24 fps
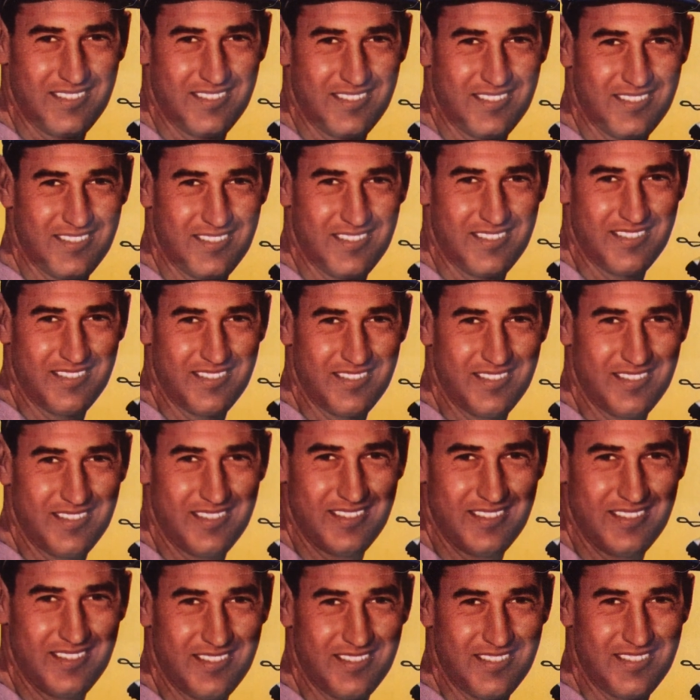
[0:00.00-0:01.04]
when you go from a
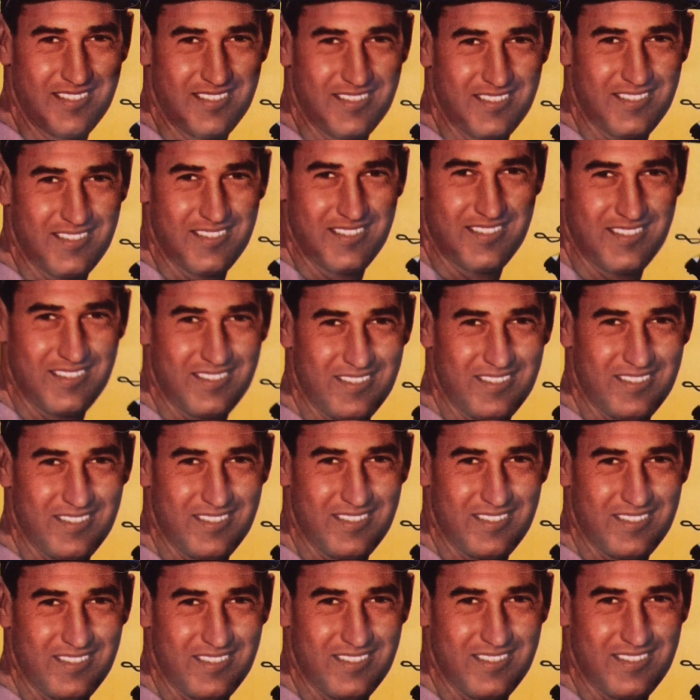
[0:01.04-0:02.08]
4 to a 2.5. It's
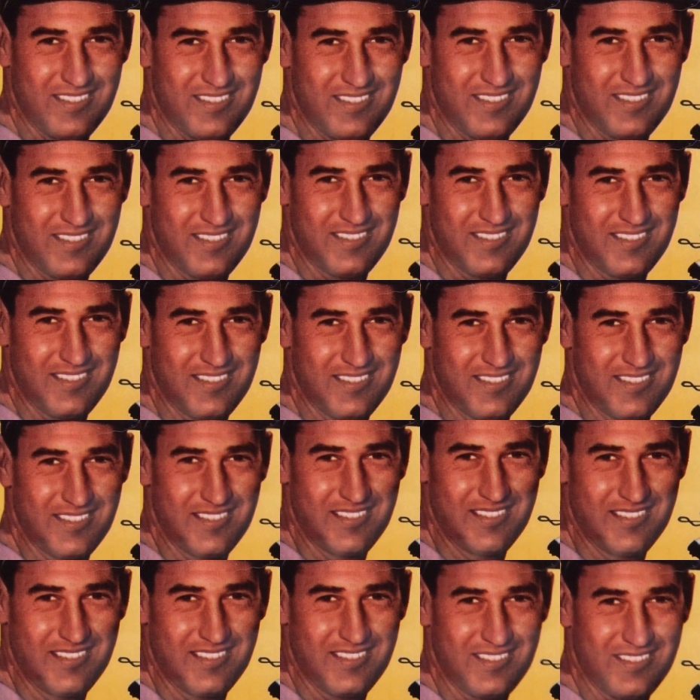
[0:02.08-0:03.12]
not huge, but
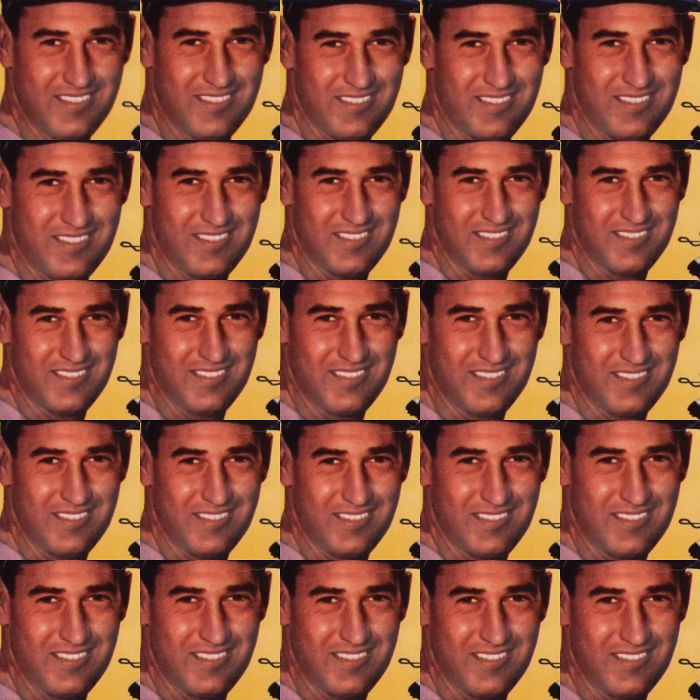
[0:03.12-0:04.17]
it's enough to be
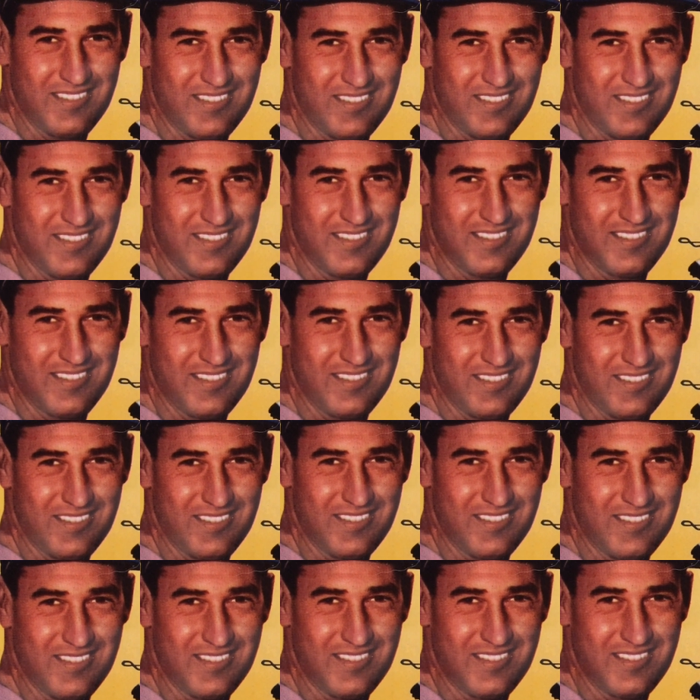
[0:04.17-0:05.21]
notable. And
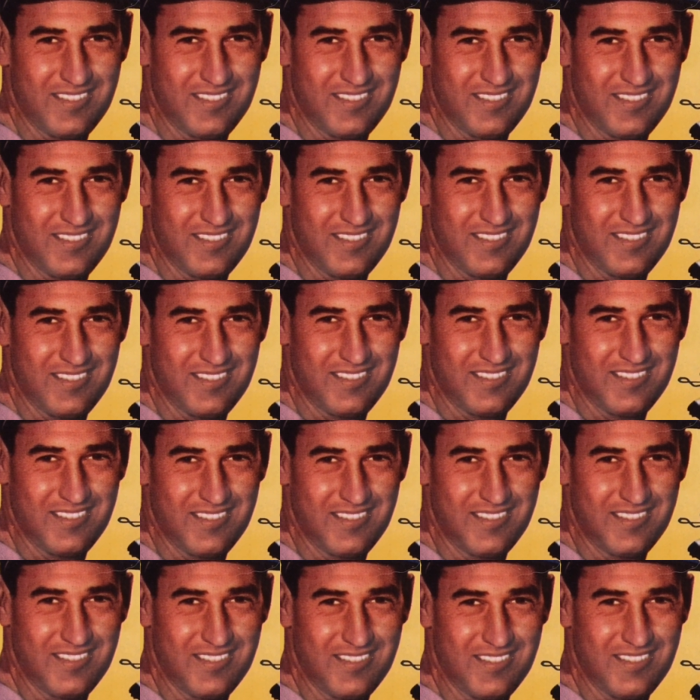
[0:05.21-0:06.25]
the shop
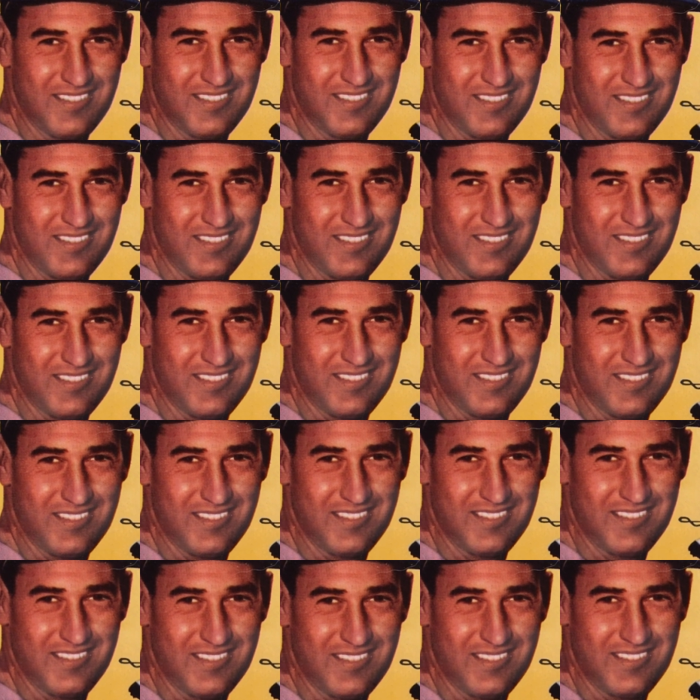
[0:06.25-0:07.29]
owners
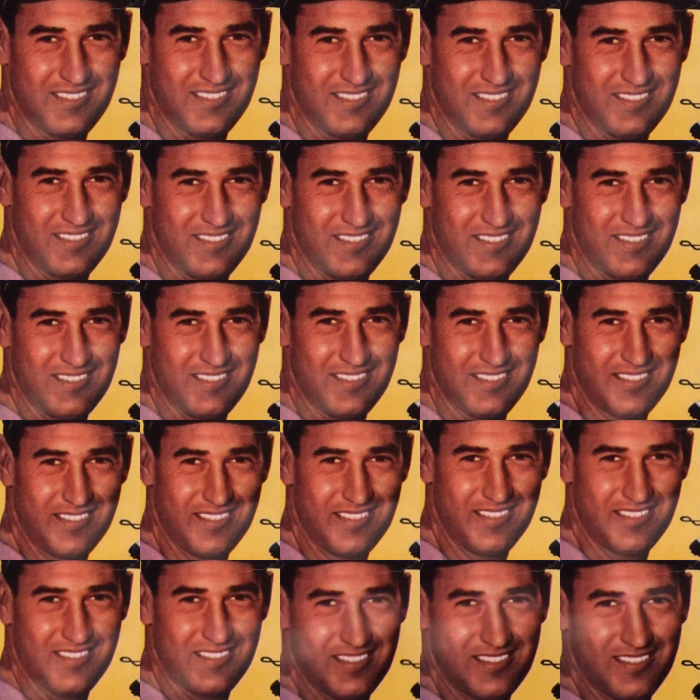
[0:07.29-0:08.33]
said, you know
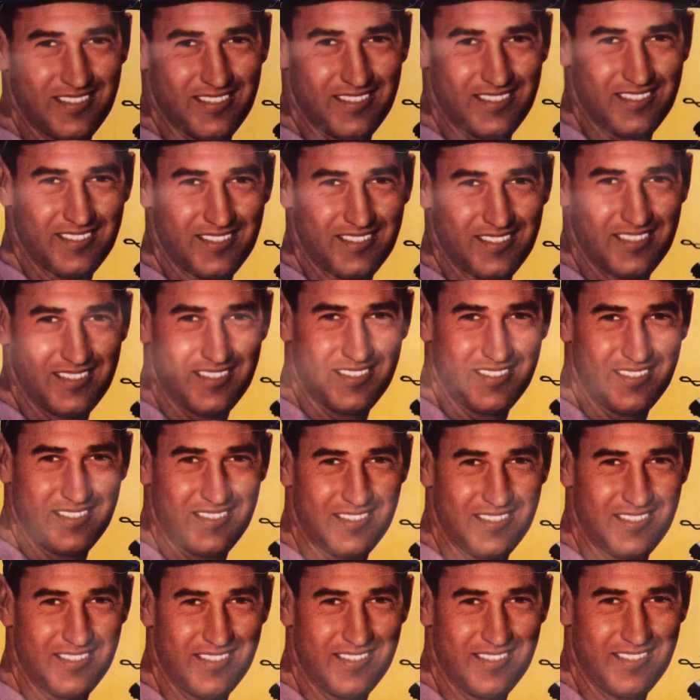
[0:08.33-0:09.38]
what, let's do something
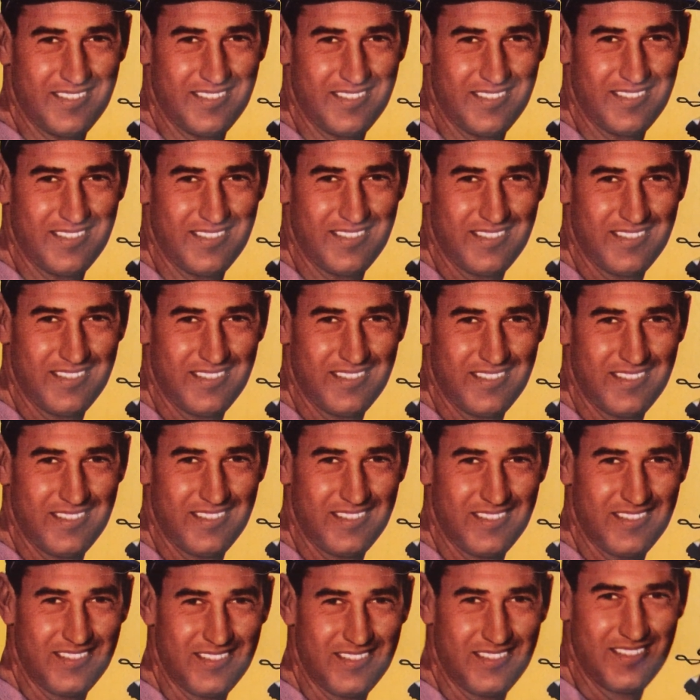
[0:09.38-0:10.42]
for you here. And
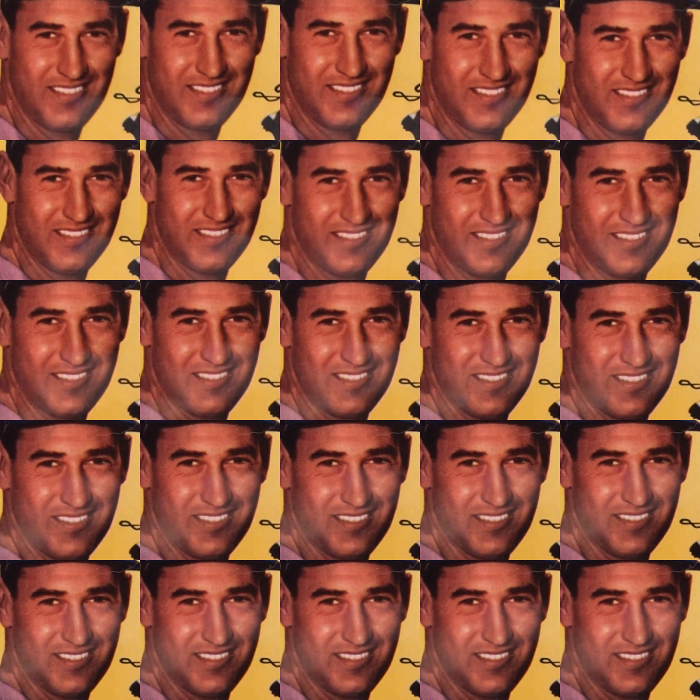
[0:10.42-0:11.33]
they were willing to give me